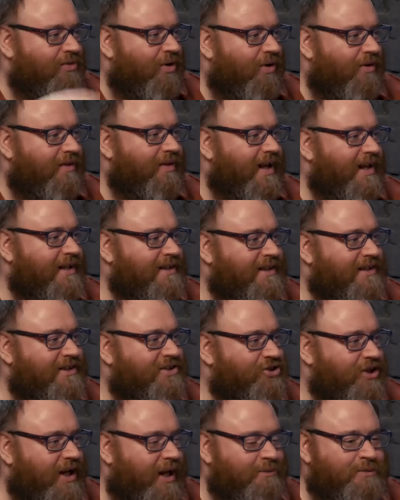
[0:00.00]
I, roll, and then it says
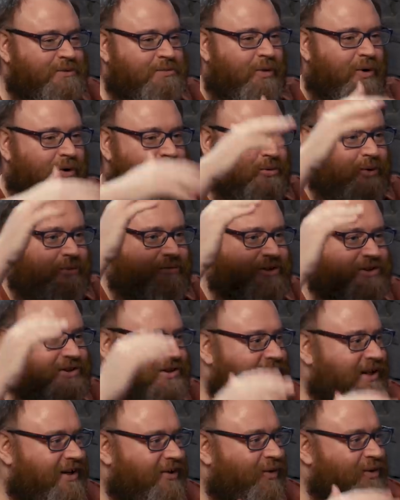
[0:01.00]
James Bond will
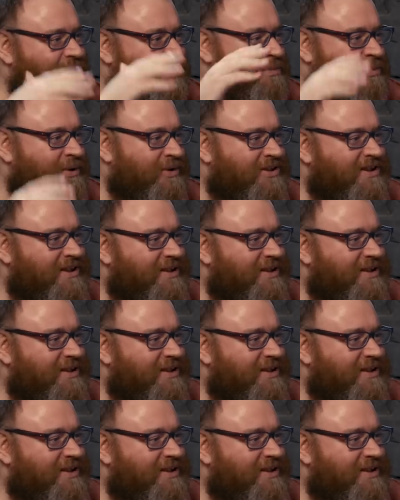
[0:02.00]
return in Octopus,